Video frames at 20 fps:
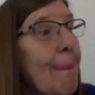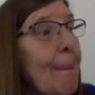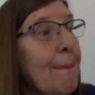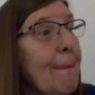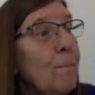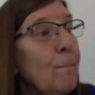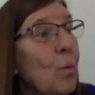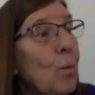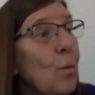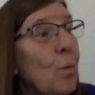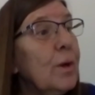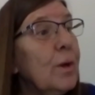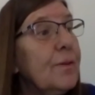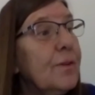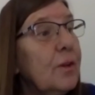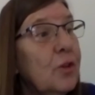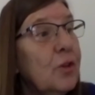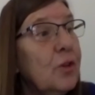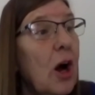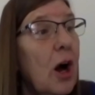was a
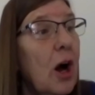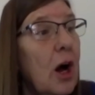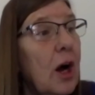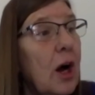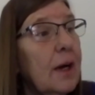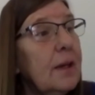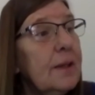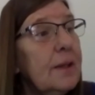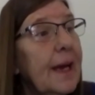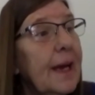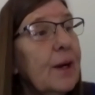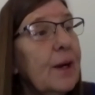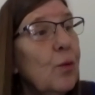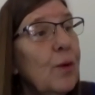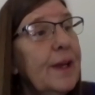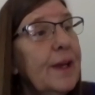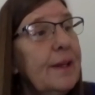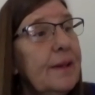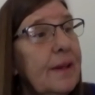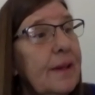dog like
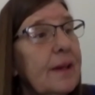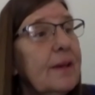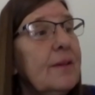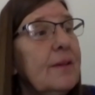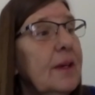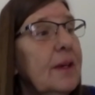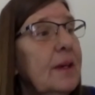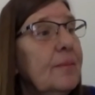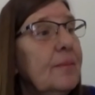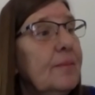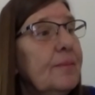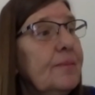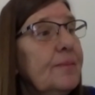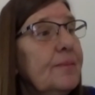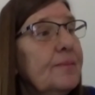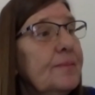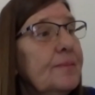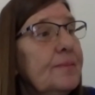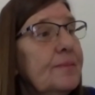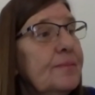Winn Dixie.
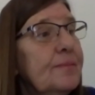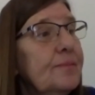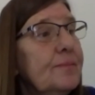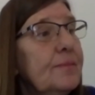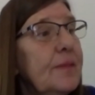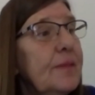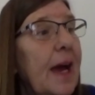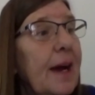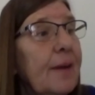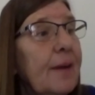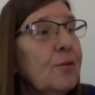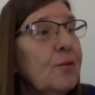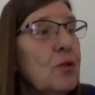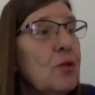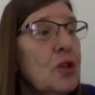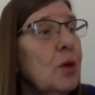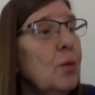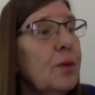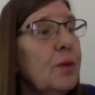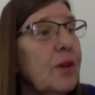After
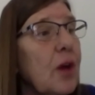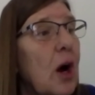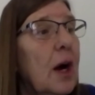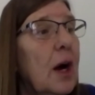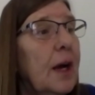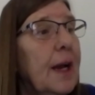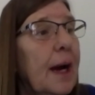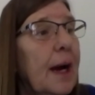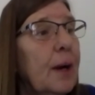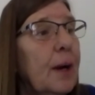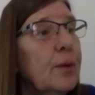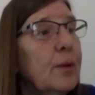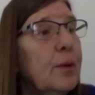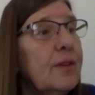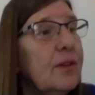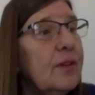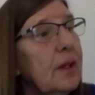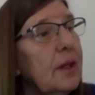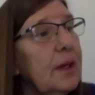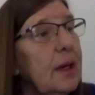she was gone, I would
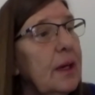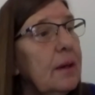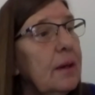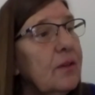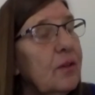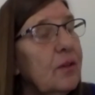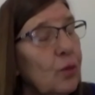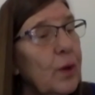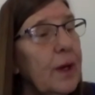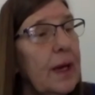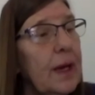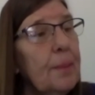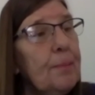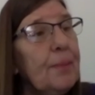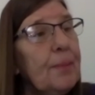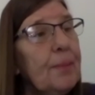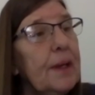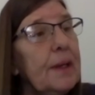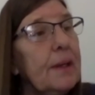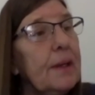sweep
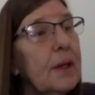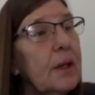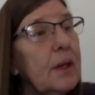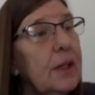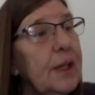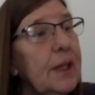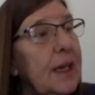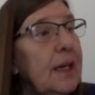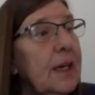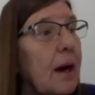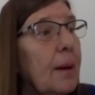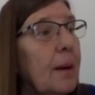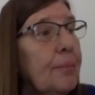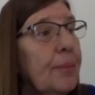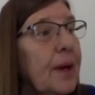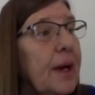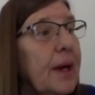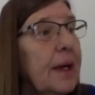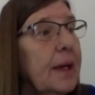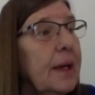and clean up
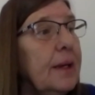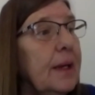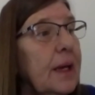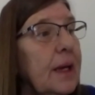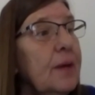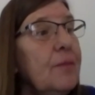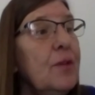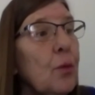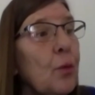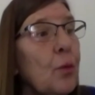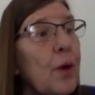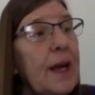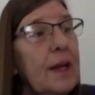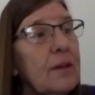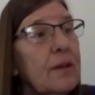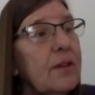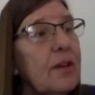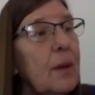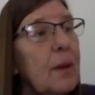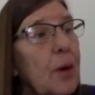and even
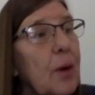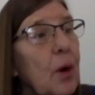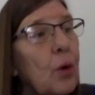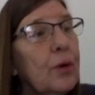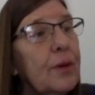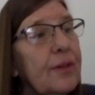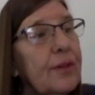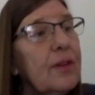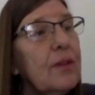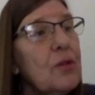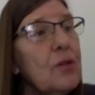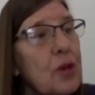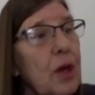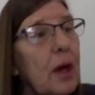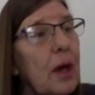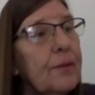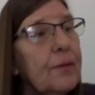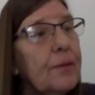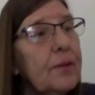arrange some of Otis's shelves